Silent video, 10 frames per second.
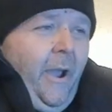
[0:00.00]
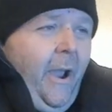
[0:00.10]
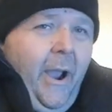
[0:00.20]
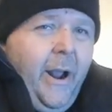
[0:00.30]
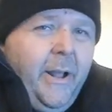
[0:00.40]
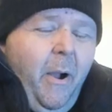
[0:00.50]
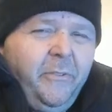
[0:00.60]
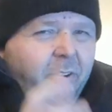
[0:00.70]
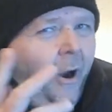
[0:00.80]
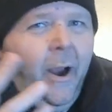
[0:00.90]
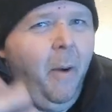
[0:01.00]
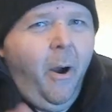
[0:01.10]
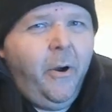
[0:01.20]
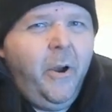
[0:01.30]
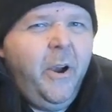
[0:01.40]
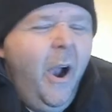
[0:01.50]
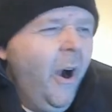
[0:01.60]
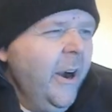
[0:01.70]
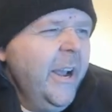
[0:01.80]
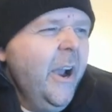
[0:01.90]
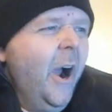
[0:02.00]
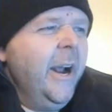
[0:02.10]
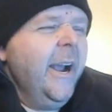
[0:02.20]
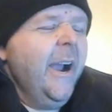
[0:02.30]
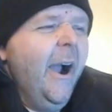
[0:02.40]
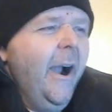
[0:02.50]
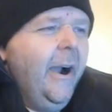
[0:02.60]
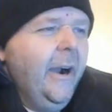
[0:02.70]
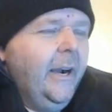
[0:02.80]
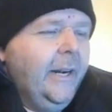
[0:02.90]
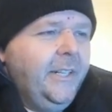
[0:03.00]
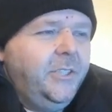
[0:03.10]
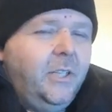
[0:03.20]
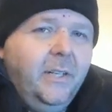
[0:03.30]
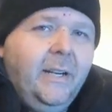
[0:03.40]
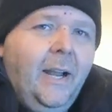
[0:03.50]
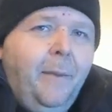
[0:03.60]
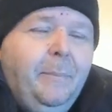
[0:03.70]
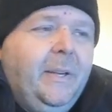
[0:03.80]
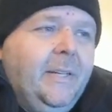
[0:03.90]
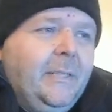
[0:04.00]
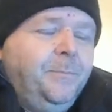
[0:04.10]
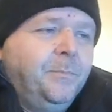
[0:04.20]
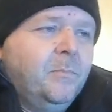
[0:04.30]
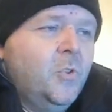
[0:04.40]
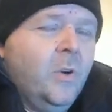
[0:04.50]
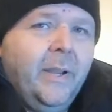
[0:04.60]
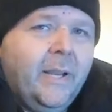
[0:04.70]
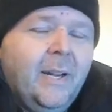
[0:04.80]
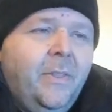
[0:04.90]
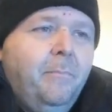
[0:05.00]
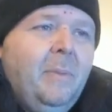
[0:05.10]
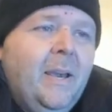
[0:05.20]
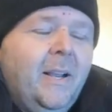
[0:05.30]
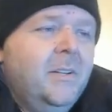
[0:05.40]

Yeah, sorry, sorry, sorry. I'd start copying it, drawing it on the back of